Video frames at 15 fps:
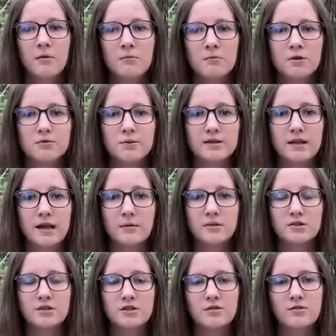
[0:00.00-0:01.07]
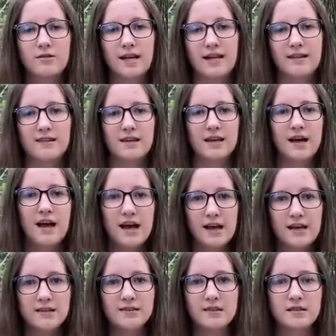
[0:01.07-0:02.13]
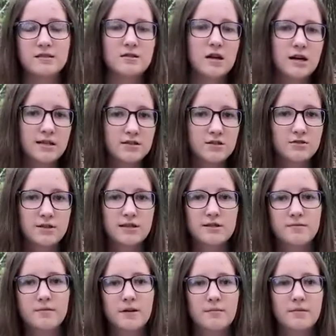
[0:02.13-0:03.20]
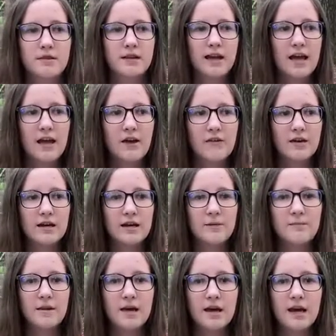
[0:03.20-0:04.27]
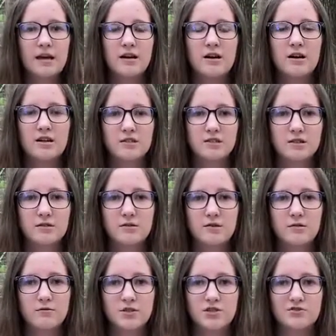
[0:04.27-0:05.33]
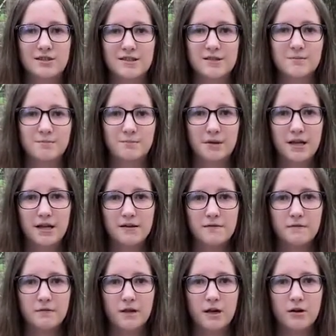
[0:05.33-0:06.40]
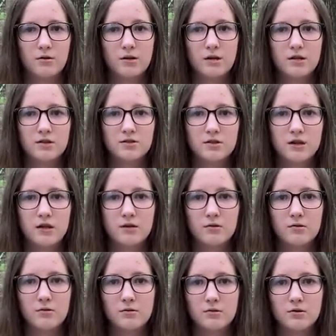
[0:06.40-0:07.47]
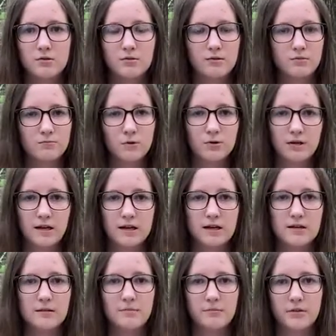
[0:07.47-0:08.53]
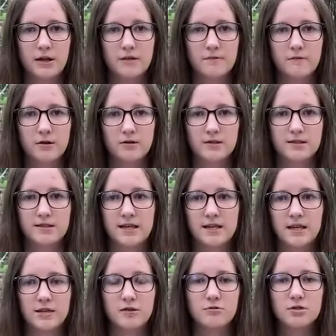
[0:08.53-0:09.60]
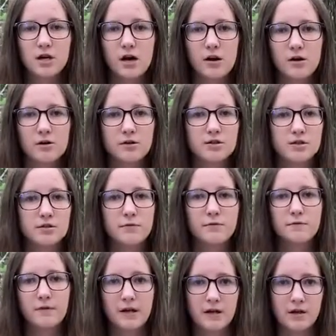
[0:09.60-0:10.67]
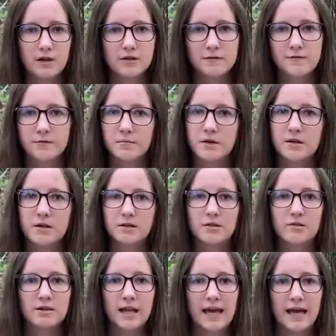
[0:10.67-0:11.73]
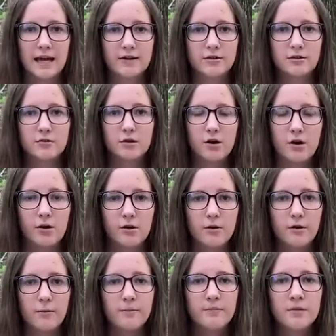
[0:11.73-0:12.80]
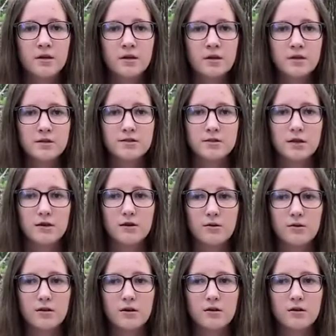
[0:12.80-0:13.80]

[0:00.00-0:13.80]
because what that will do, like the ice, is concentrate the venom in the area and it also restricts blood flow, so you won't get any blood flow to say like your toes or your fingers if you're bitten on your leg or your arm. So